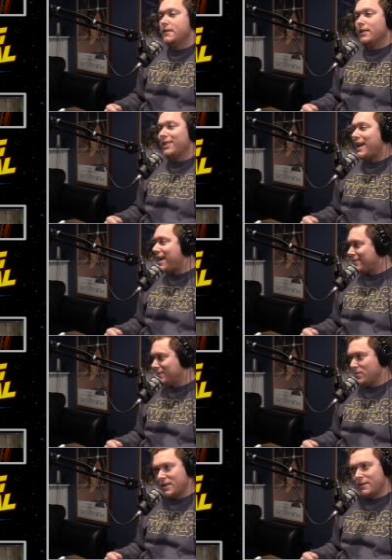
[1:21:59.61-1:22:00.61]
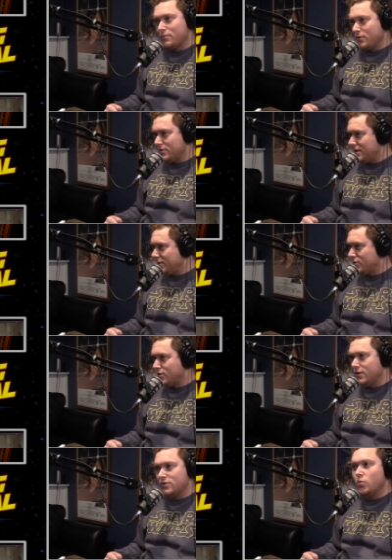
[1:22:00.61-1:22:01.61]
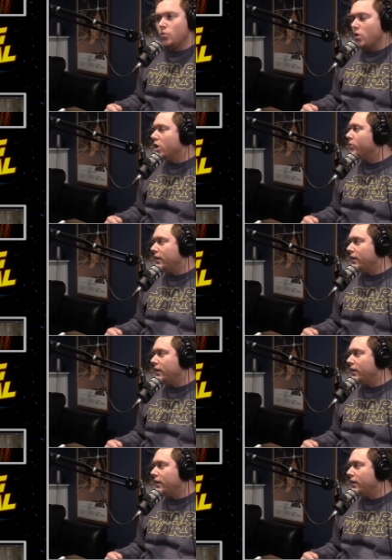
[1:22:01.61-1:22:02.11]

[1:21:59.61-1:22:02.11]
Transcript: last-minute predictions. What are we